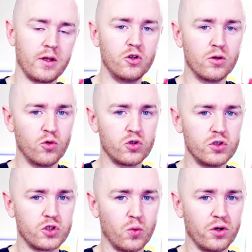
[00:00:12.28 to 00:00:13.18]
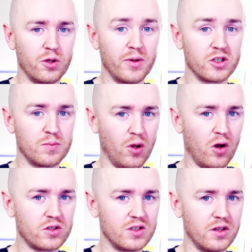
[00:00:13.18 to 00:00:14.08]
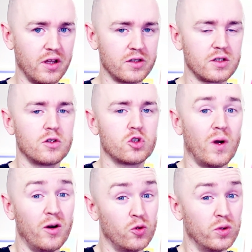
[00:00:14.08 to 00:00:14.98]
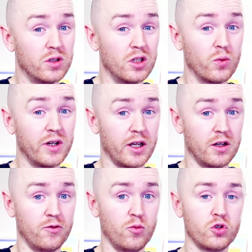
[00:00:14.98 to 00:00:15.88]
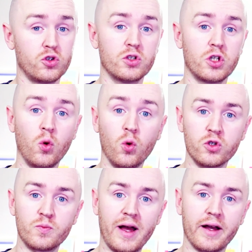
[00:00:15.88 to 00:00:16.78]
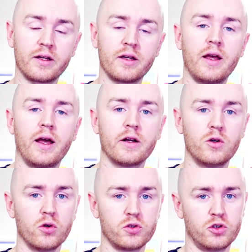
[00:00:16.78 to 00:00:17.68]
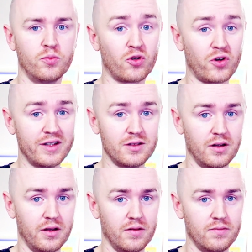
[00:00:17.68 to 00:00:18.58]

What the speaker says: Your emotions are one of the biggest blocks in this. So how do we deal with negative emotions that hold us back and cause us to procrastinate?